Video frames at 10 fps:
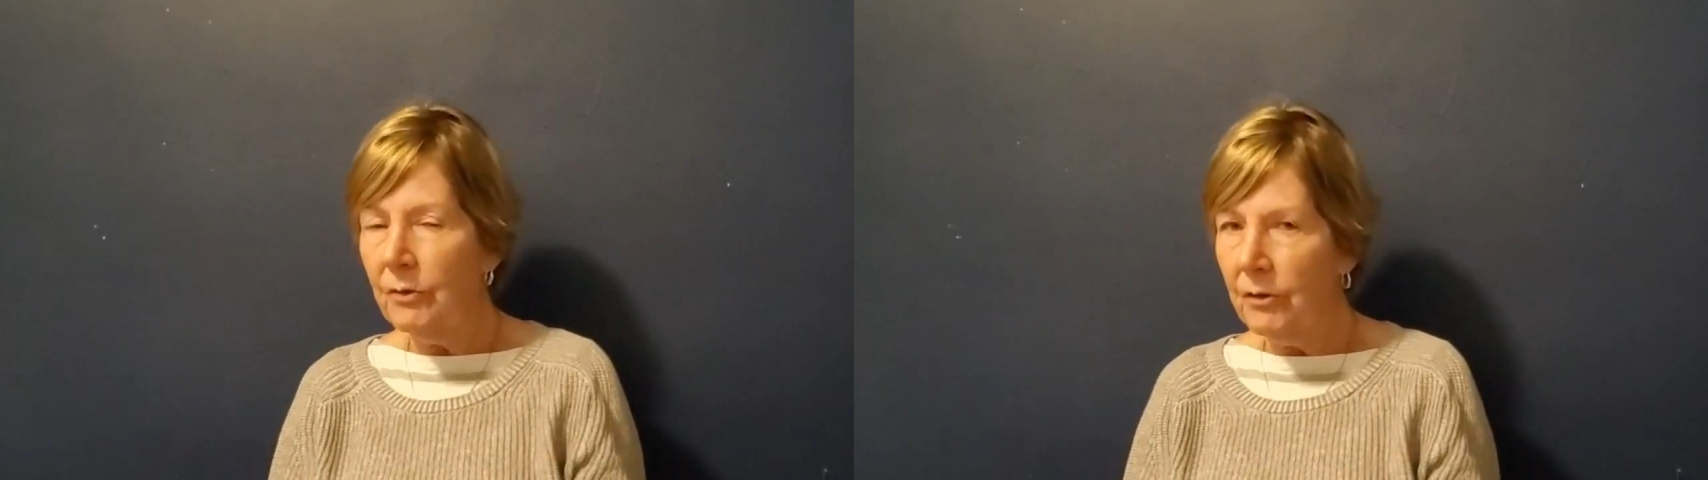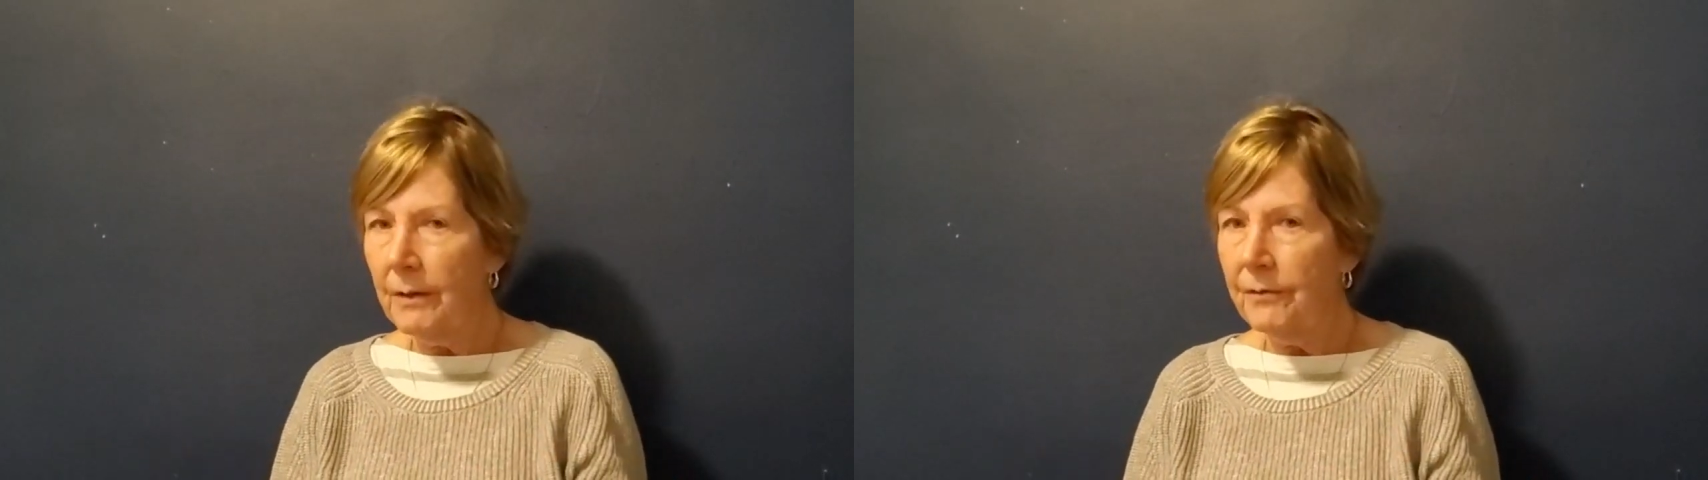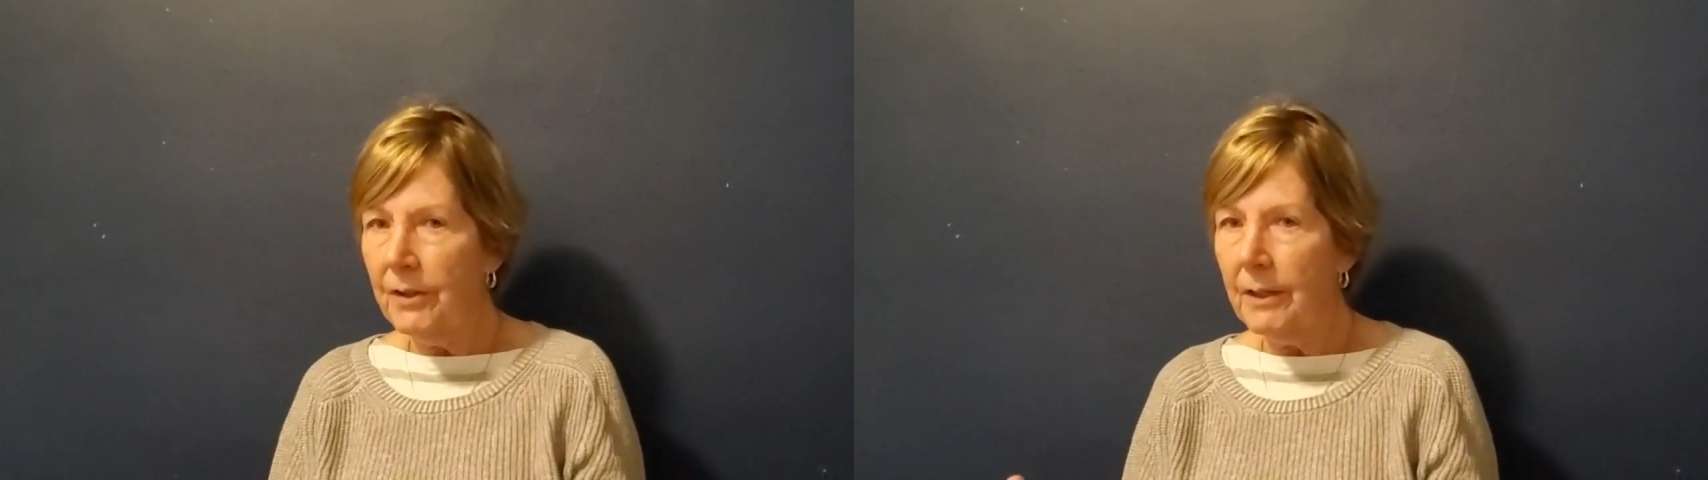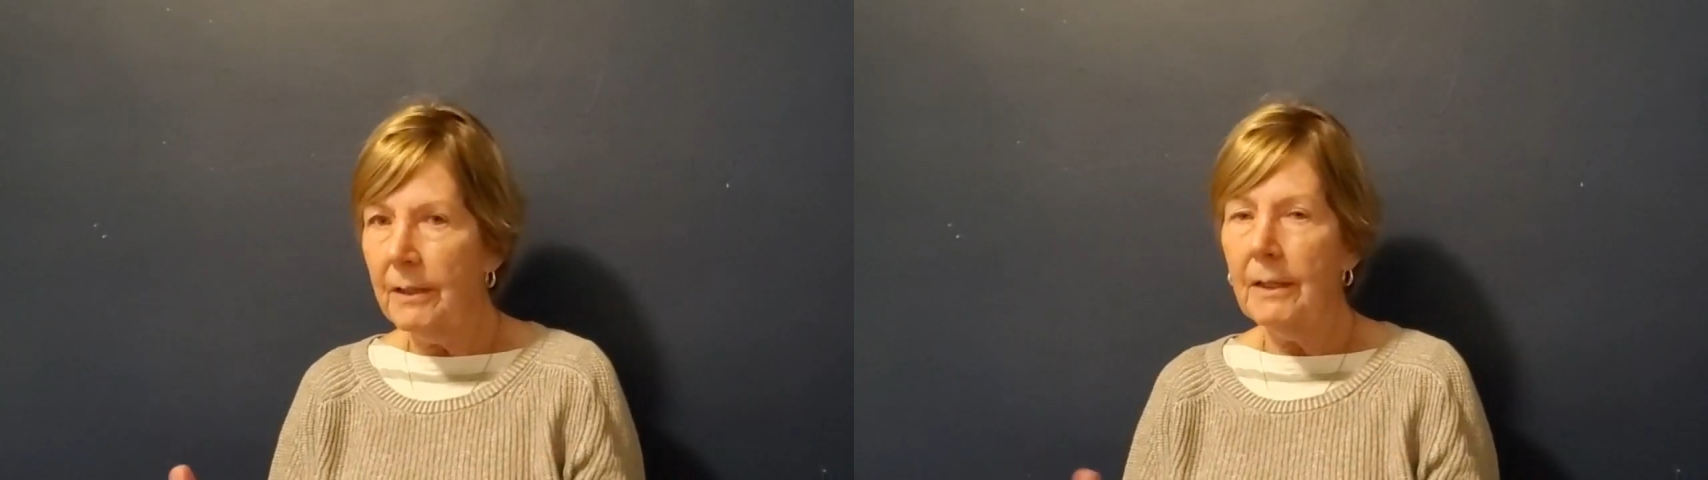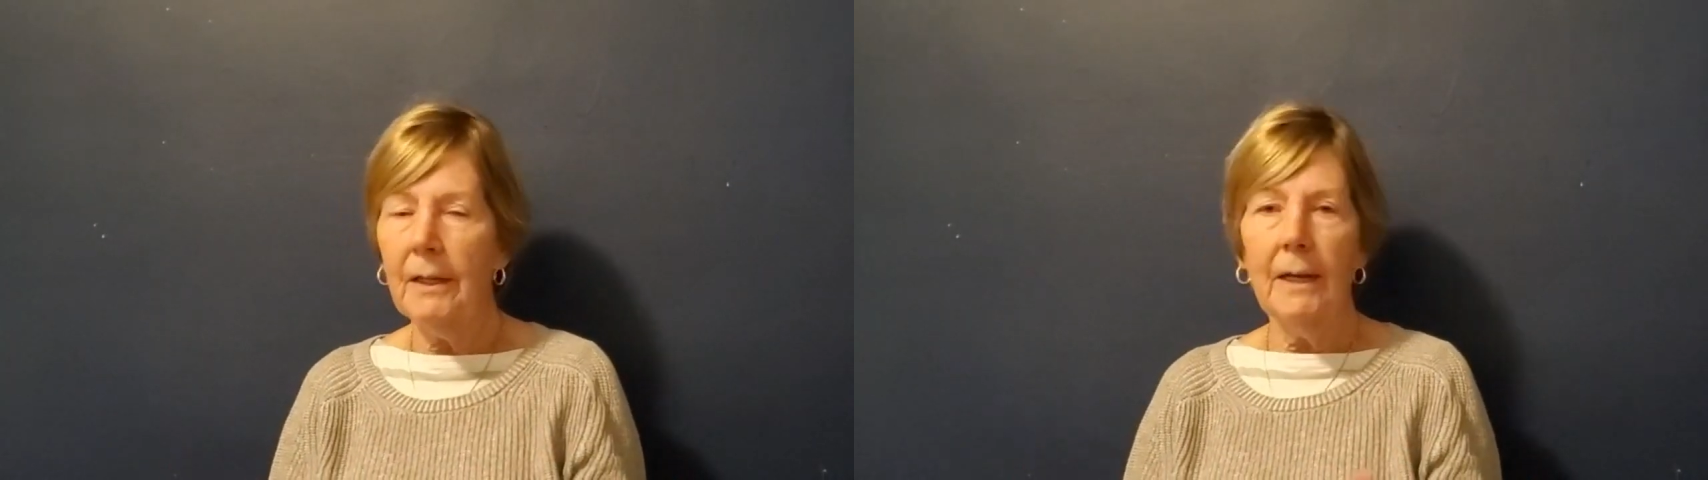which I've
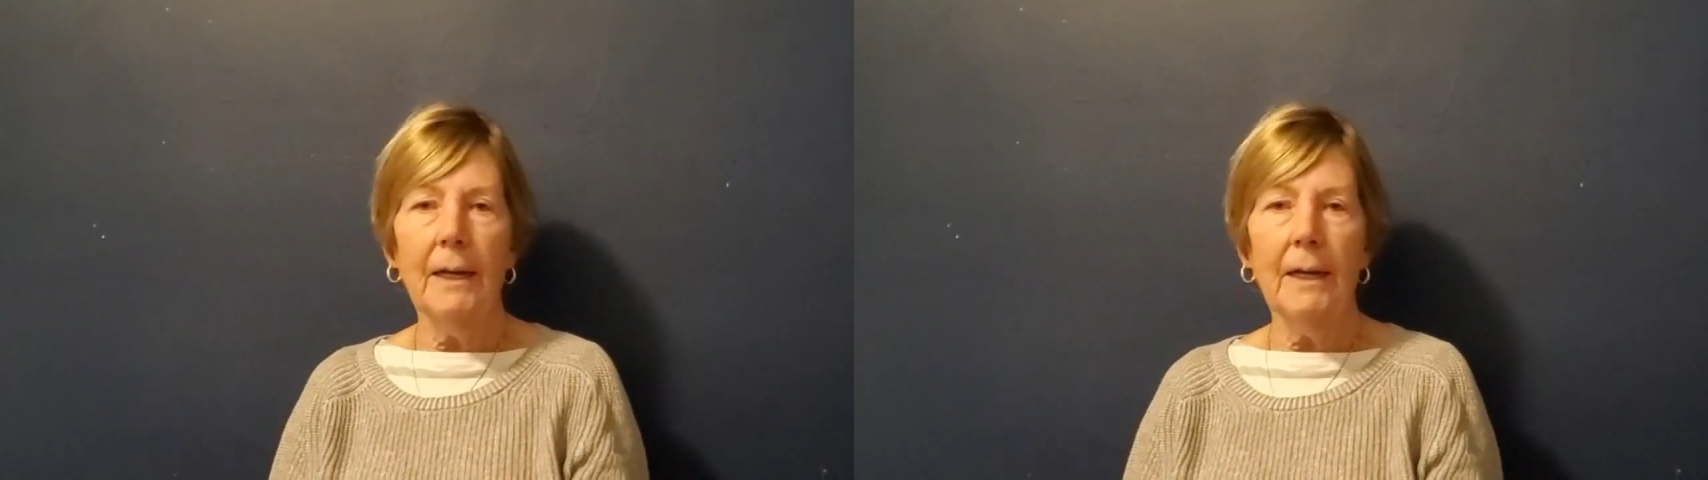done,